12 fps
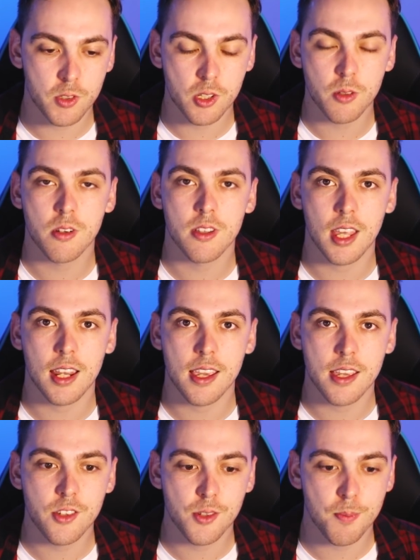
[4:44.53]
children that
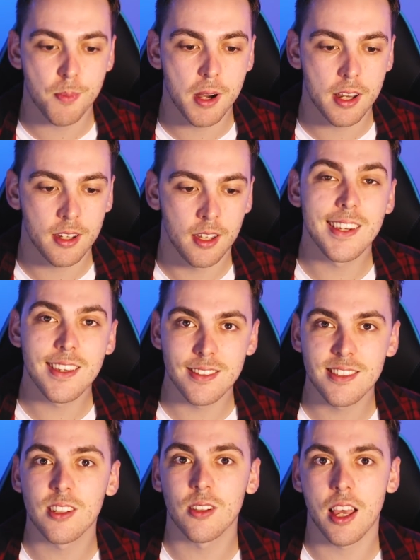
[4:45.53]
age, but it is
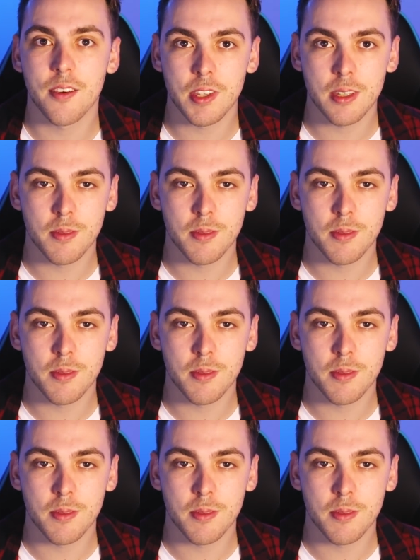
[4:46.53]
still heavy.